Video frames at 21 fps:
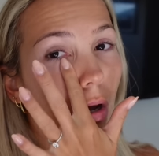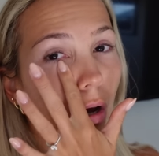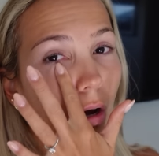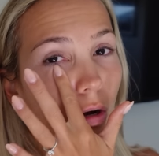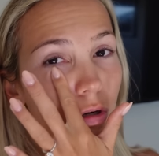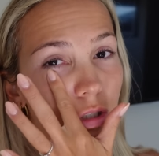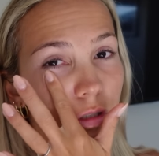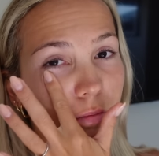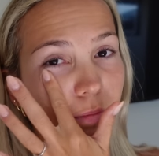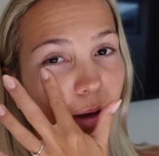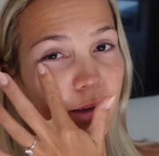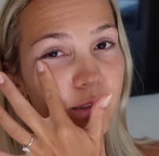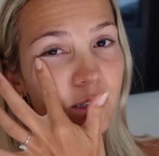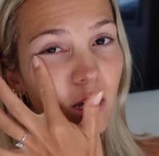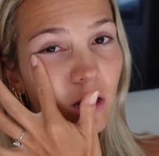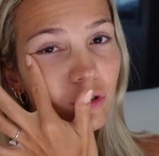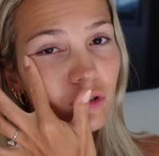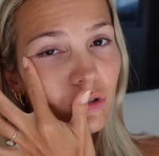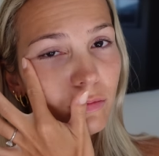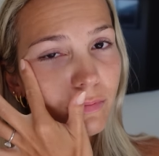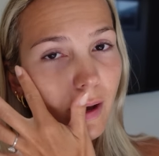I'll just
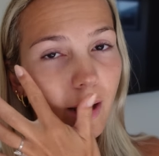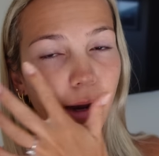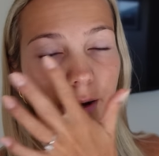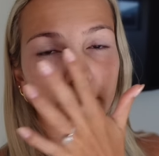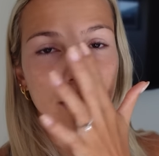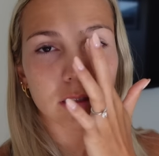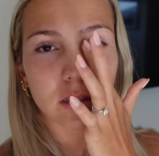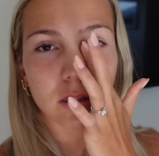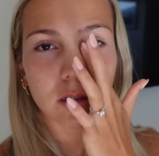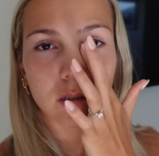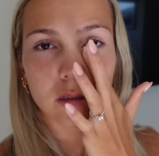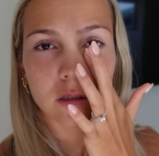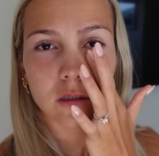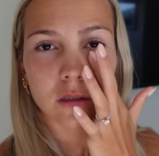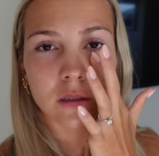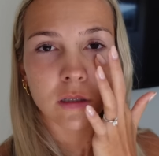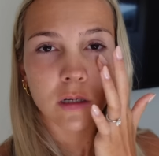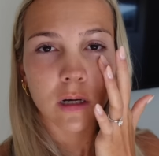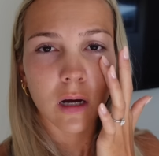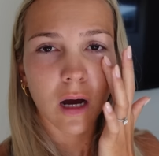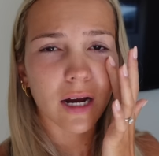massage the bags.
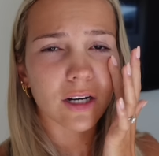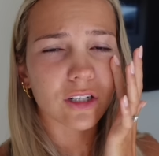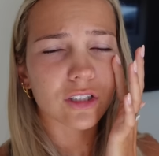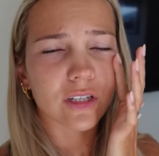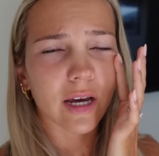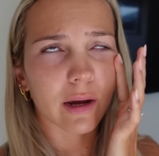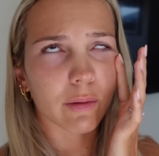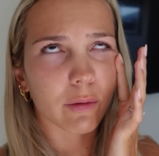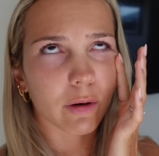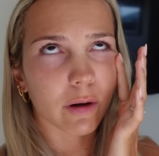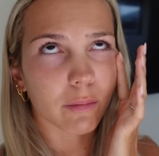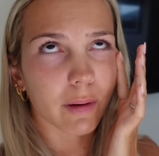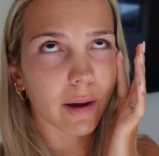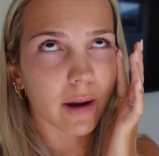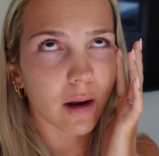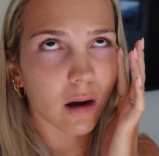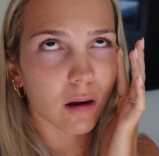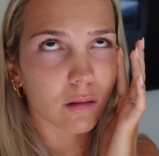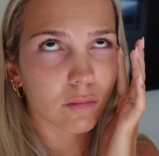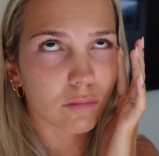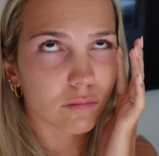I just hate wearing
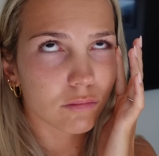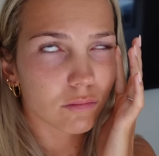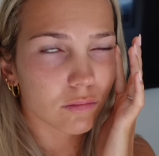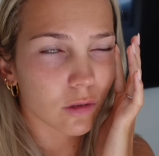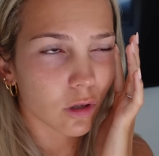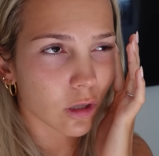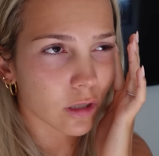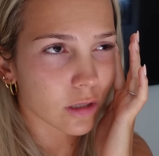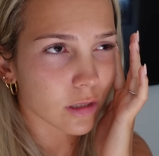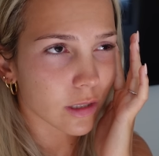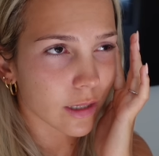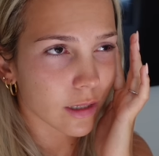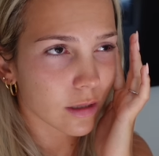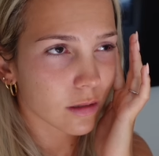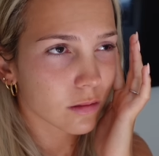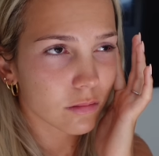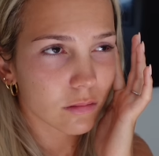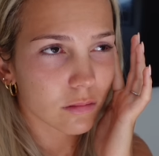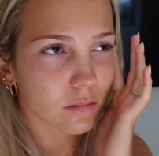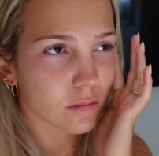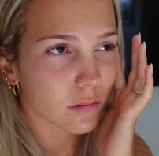makeup. Honestly,
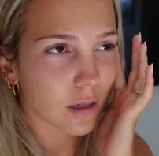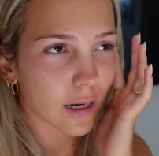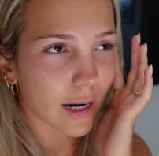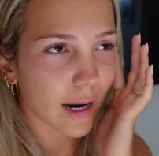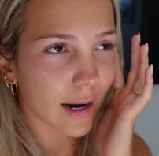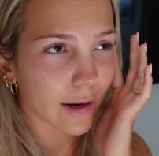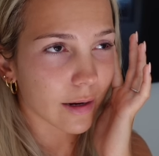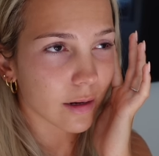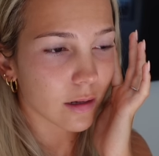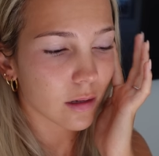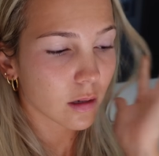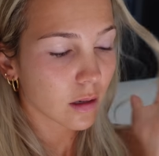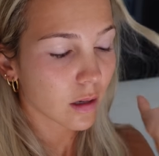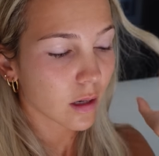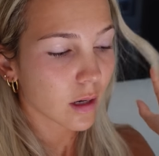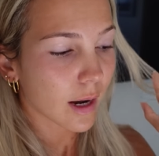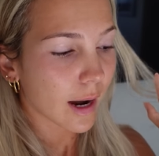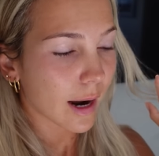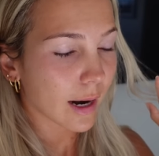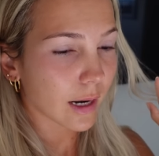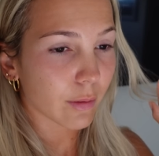I hate it.
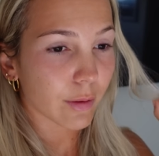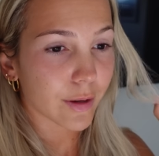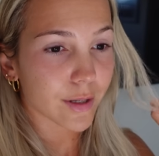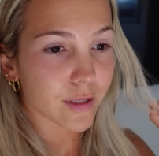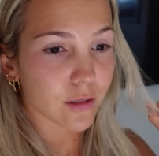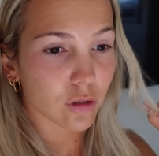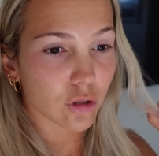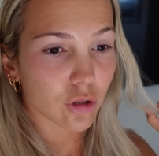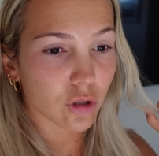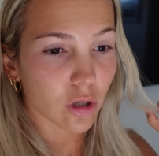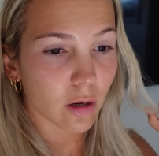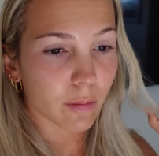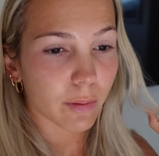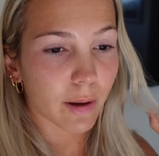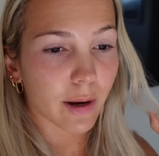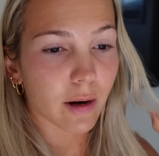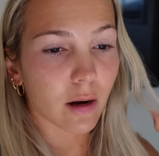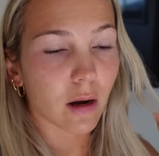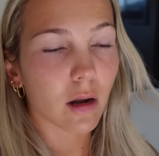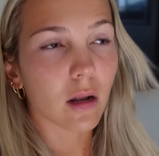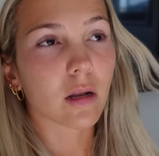Anyways, shut up,
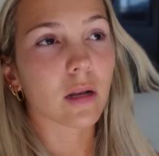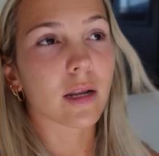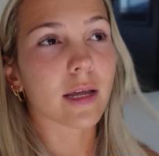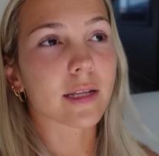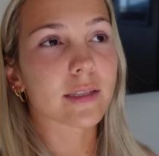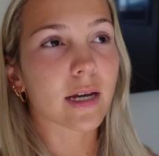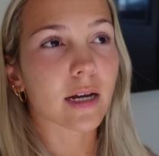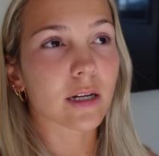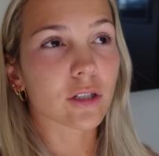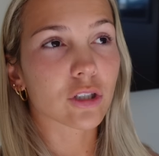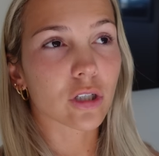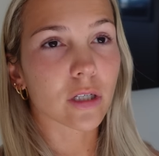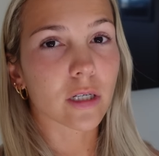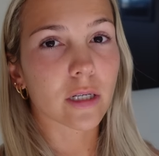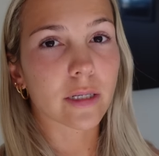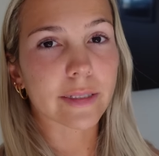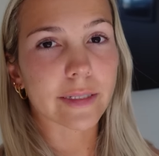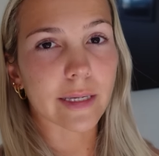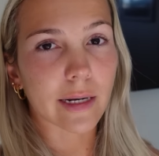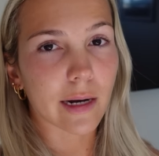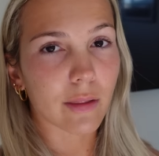Hannah. Let's actually
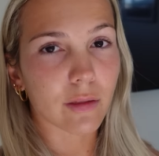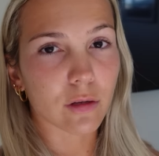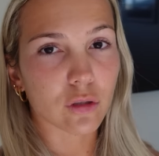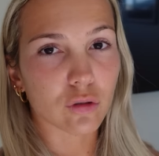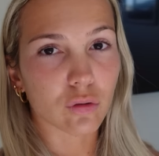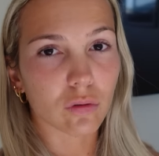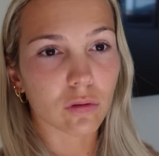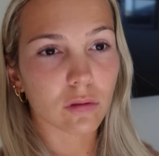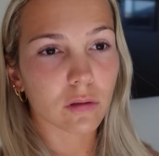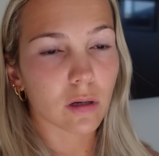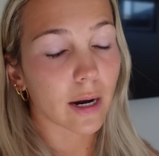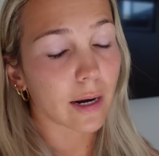get out the door.